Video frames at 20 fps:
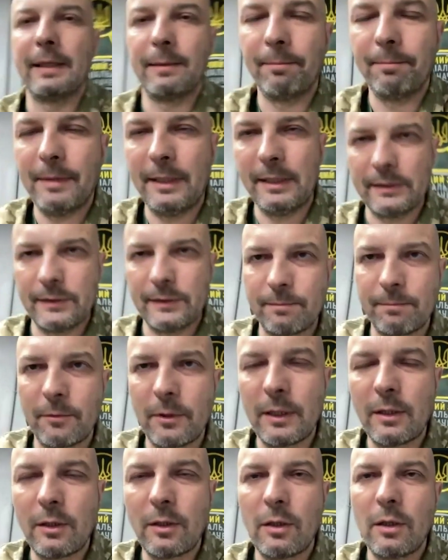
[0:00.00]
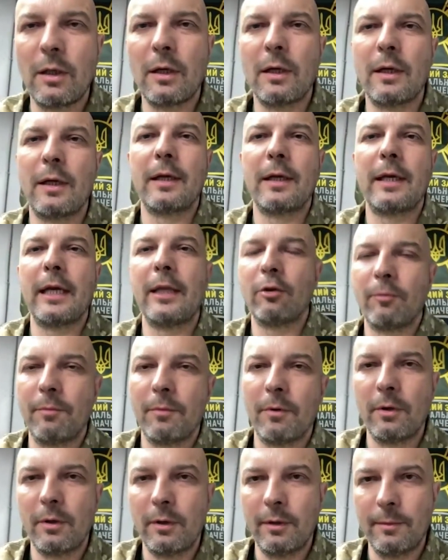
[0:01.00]
please, please. Uh, can re
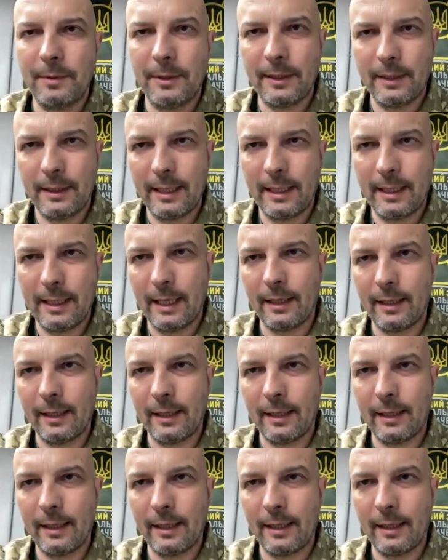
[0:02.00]
repeat again. Yeah,